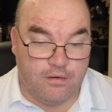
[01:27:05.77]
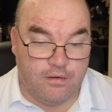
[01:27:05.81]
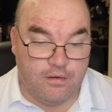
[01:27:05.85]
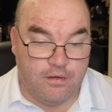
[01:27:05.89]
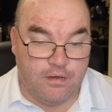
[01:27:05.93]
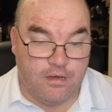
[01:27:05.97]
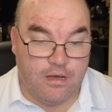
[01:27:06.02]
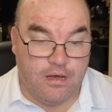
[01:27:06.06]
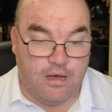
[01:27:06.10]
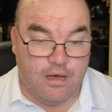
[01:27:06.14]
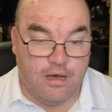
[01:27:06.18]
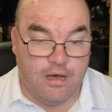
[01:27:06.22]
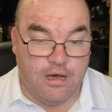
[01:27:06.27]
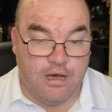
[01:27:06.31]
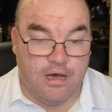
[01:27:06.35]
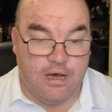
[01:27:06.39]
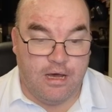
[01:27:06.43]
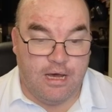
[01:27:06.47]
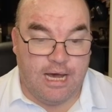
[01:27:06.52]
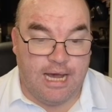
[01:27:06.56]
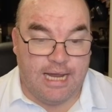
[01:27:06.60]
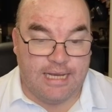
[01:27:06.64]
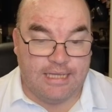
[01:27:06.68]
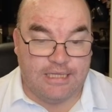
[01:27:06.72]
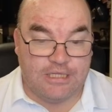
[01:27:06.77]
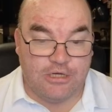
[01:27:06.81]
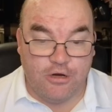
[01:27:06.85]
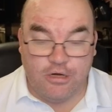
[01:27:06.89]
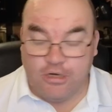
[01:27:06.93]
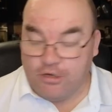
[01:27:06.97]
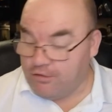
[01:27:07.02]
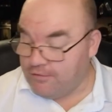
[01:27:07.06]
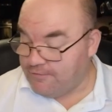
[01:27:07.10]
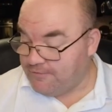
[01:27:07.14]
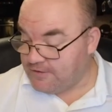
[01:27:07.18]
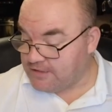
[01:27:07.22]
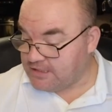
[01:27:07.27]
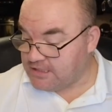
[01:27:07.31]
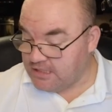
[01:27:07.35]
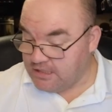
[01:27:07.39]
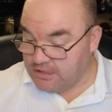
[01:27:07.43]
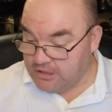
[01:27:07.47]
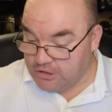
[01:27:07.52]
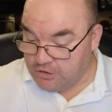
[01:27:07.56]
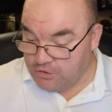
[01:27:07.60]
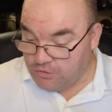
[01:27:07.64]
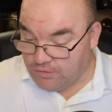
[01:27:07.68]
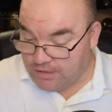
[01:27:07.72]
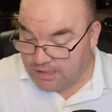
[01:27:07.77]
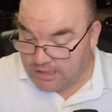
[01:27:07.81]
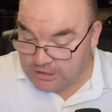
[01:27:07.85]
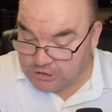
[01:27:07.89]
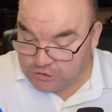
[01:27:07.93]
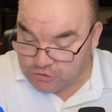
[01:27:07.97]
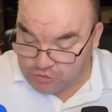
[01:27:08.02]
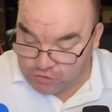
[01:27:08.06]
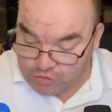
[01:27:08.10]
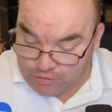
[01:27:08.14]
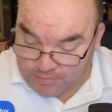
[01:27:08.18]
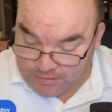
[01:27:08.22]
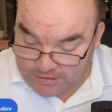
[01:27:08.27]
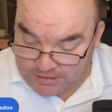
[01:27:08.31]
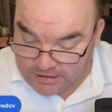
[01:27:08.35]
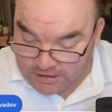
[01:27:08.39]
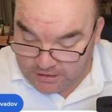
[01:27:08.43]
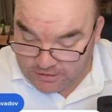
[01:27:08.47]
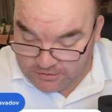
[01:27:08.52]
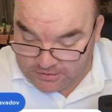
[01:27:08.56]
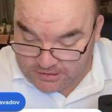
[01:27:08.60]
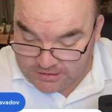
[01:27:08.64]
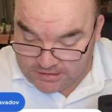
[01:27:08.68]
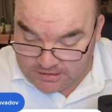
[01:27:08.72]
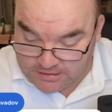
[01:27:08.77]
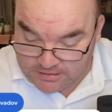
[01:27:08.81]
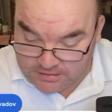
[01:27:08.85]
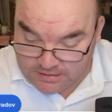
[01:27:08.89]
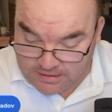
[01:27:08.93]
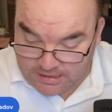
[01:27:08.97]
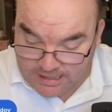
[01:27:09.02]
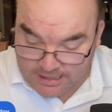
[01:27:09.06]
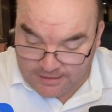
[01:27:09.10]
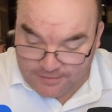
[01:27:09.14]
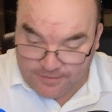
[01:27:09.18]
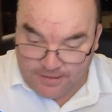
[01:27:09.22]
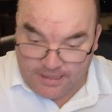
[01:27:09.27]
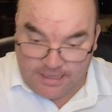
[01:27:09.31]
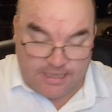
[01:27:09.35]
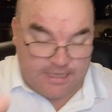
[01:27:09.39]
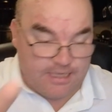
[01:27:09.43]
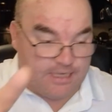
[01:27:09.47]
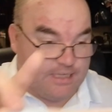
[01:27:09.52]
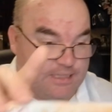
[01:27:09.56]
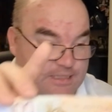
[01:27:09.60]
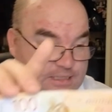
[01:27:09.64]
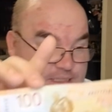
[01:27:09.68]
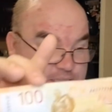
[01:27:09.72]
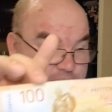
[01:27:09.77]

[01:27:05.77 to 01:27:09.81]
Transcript: I don't know if it's the new 100-ruble note. I think it is.